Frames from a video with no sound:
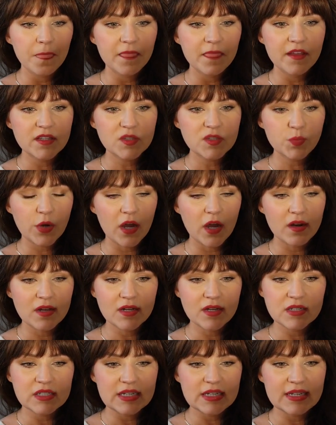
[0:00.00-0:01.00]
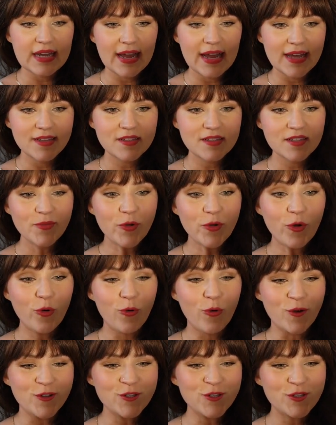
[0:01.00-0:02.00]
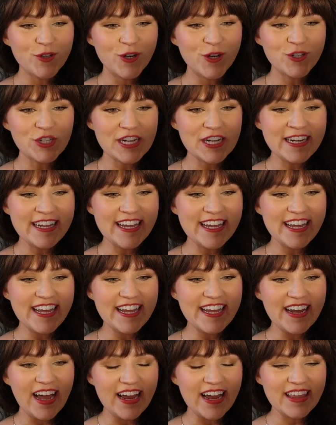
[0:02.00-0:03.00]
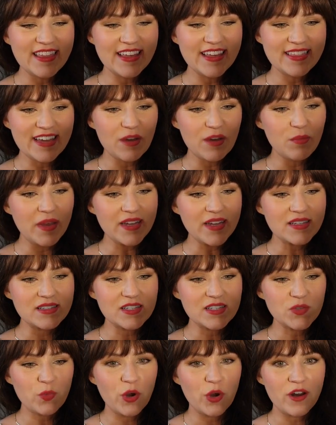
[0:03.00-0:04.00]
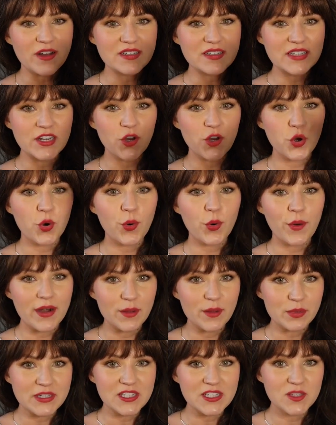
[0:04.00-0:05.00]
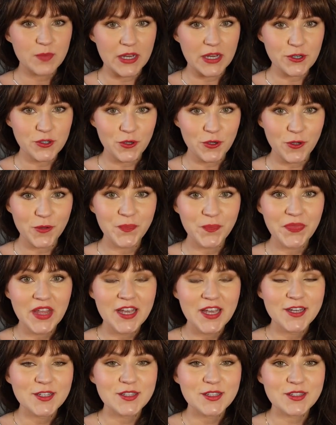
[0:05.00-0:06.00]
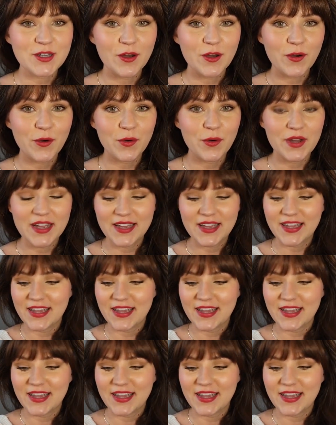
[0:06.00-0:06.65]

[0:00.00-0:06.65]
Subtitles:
This product, it has some cornstarch in it, and I think that makes this product incredibly special. So